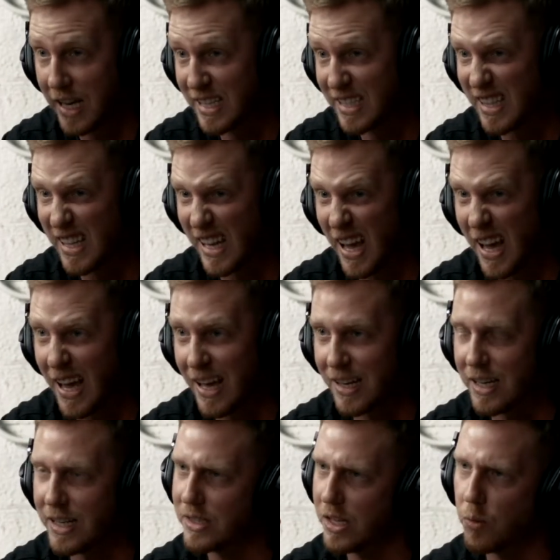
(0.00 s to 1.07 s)
the end.
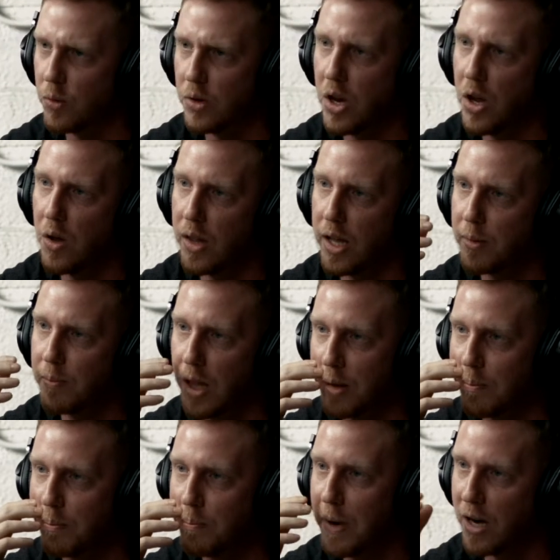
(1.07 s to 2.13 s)
And he's like, well, no,
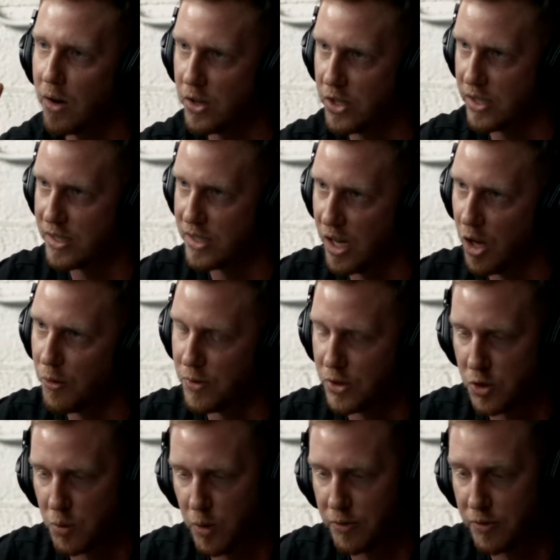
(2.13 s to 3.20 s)
like marriage itself
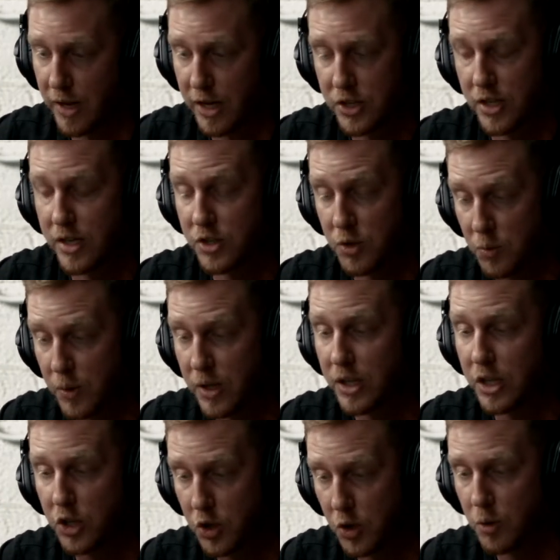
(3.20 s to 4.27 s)
is a reflection. It's a
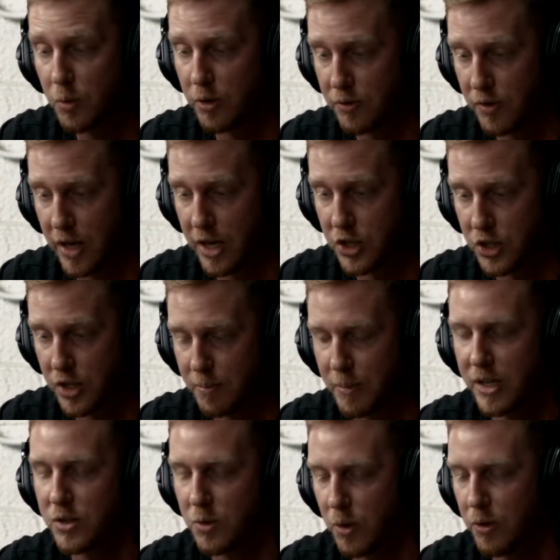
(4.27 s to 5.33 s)
really good reflection,
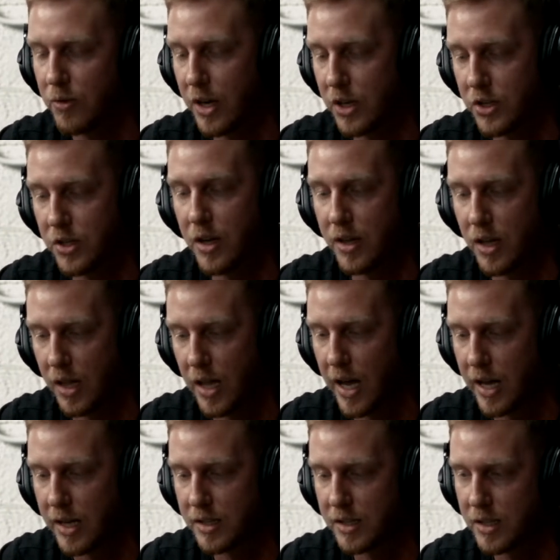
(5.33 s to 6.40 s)
but it's a reflection
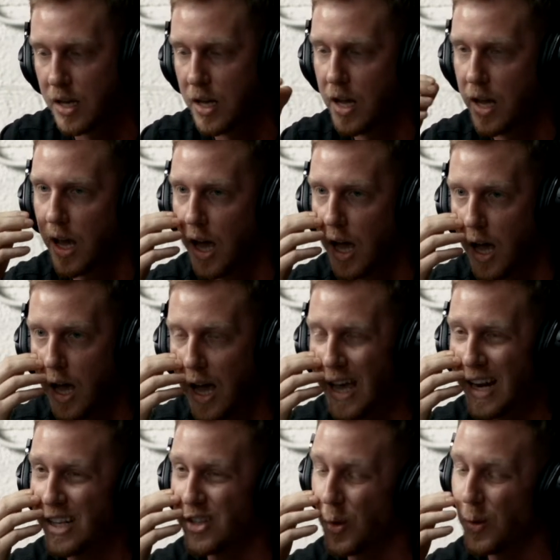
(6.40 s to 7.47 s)
nonetheless.
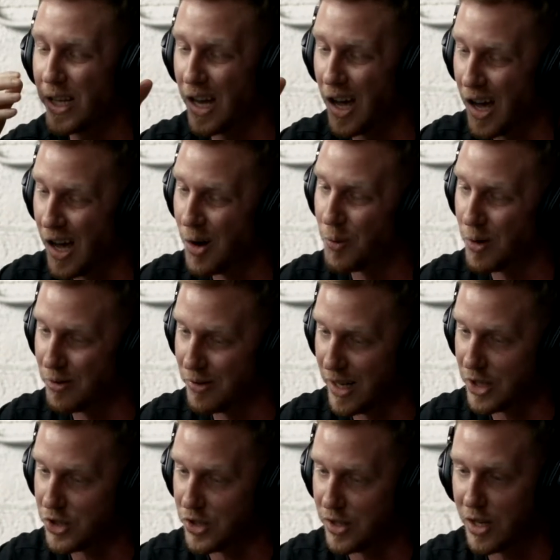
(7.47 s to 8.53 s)
And it's only a
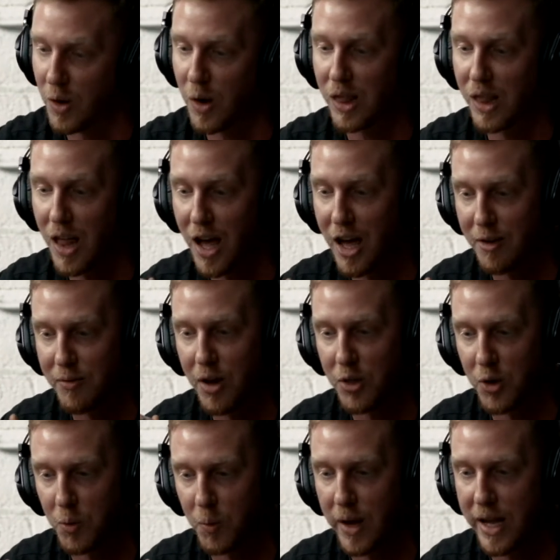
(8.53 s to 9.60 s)
reflection. There are a lot of
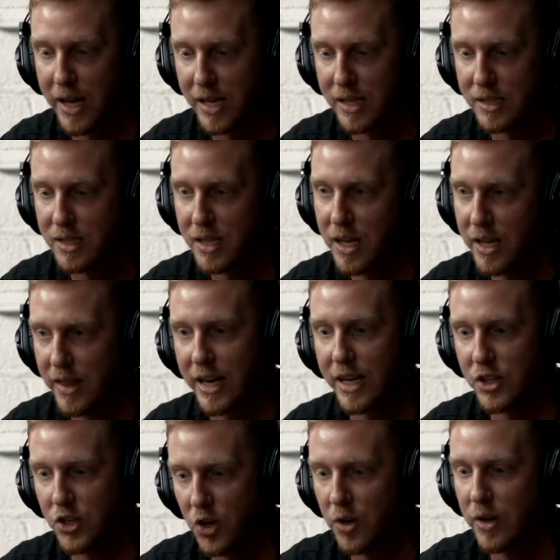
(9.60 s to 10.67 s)
other ways that
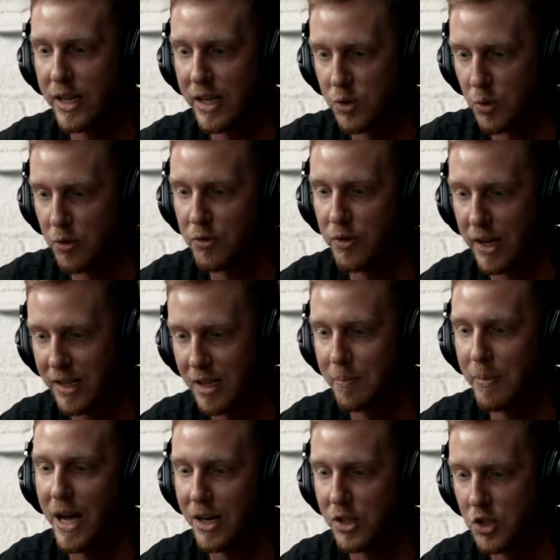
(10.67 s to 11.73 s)
eternity is
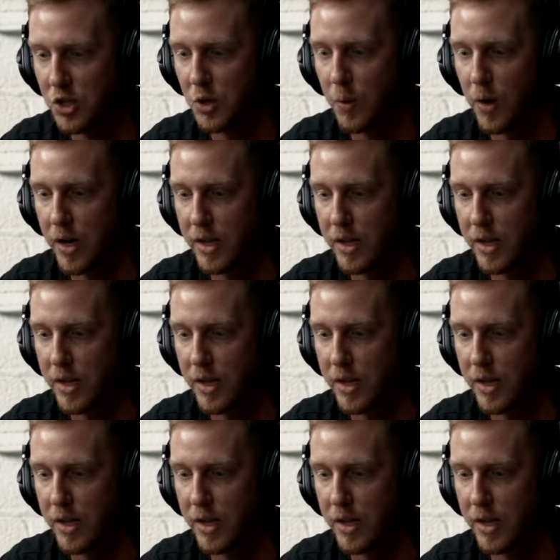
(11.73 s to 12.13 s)
reflected back to